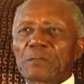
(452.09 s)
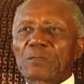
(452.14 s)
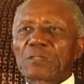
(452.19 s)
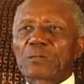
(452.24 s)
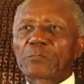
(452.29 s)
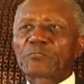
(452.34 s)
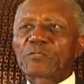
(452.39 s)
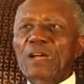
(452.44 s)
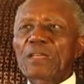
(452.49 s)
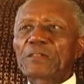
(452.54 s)

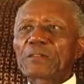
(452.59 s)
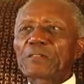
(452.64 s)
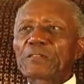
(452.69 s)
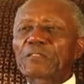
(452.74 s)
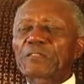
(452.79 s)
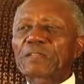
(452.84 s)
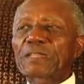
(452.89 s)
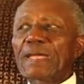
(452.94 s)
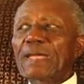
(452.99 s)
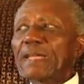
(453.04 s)
The
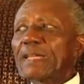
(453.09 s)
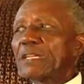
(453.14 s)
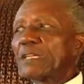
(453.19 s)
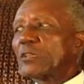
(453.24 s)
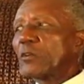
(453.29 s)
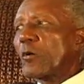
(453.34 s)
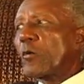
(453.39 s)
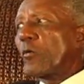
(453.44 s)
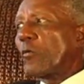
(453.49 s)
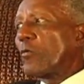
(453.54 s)
brothers stayed
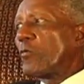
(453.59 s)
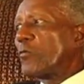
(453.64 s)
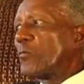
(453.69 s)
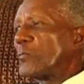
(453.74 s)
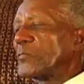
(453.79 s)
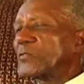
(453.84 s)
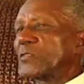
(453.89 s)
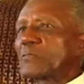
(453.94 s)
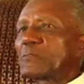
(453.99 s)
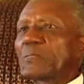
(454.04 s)
in the
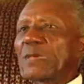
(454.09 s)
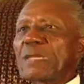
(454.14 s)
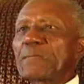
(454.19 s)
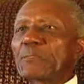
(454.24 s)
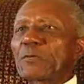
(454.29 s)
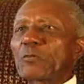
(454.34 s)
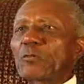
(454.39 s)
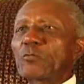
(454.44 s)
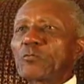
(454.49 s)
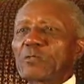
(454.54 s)
homes of
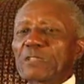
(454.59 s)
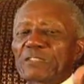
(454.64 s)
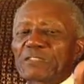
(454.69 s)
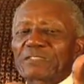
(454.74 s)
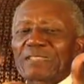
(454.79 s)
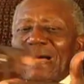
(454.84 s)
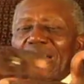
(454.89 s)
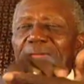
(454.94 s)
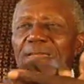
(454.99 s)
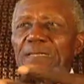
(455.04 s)
people who had
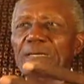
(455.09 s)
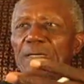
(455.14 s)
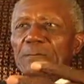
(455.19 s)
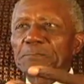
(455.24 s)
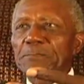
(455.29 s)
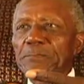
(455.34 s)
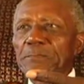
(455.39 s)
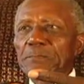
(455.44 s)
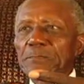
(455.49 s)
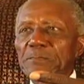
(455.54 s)
signed
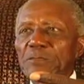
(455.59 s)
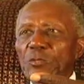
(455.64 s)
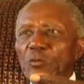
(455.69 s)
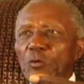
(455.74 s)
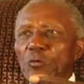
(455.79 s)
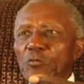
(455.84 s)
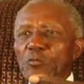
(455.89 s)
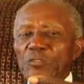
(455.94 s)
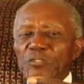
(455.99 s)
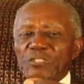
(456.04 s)
up. The
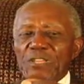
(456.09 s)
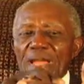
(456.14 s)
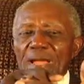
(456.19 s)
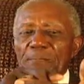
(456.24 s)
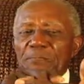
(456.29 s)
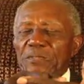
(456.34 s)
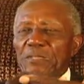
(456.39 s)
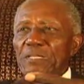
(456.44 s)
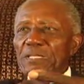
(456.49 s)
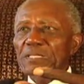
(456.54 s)
local
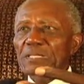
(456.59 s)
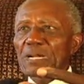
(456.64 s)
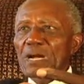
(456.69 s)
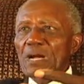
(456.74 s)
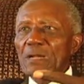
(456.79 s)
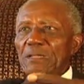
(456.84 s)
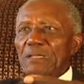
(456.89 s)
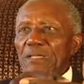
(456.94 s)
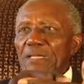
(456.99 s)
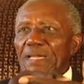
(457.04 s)
chapter had
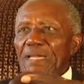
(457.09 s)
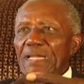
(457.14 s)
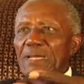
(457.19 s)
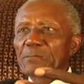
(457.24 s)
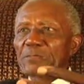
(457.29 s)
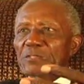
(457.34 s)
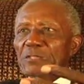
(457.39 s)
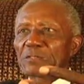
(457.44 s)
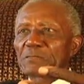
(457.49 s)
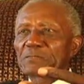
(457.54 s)
gotten the
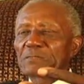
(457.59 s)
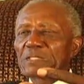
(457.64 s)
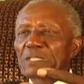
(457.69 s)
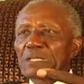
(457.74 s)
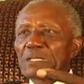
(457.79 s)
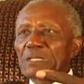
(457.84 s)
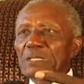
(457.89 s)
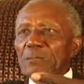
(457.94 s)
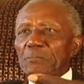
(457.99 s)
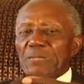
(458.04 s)
names of
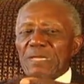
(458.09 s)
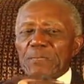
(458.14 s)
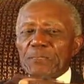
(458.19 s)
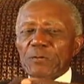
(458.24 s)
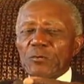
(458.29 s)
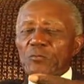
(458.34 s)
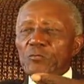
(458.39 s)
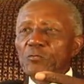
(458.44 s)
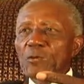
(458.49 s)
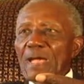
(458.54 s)

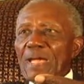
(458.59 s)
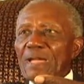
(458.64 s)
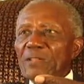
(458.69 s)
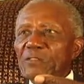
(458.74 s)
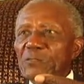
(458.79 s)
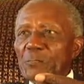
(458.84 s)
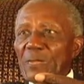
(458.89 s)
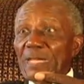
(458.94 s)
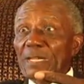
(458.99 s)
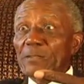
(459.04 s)
people who had
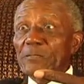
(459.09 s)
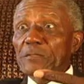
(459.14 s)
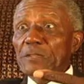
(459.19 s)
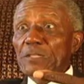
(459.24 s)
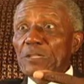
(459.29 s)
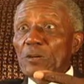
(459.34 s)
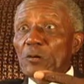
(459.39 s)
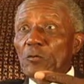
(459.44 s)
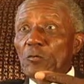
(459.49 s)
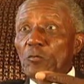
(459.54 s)
space
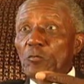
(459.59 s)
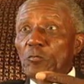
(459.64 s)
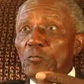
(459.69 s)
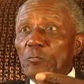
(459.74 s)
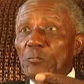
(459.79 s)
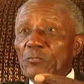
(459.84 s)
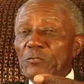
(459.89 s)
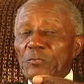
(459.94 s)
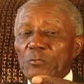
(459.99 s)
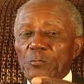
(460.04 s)
in their
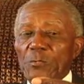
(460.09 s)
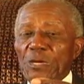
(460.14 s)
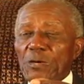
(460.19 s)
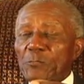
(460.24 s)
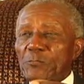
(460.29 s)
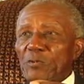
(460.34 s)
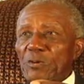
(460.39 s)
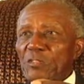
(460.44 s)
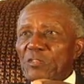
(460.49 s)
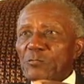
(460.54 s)
homes where
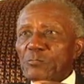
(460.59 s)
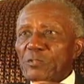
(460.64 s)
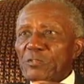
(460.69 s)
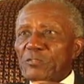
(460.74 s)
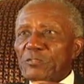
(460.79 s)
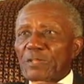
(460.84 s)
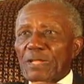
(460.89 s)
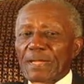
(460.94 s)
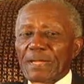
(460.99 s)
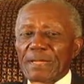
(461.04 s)
brothers
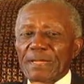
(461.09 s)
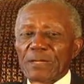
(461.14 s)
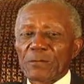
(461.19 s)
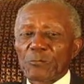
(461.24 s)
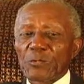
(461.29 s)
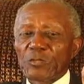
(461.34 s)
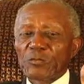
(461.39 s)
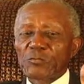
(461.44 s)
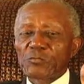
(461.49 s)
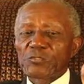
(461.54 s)
would stay,
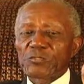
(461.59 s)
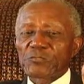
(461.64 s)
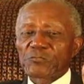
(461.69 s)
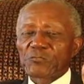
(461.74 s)
and when you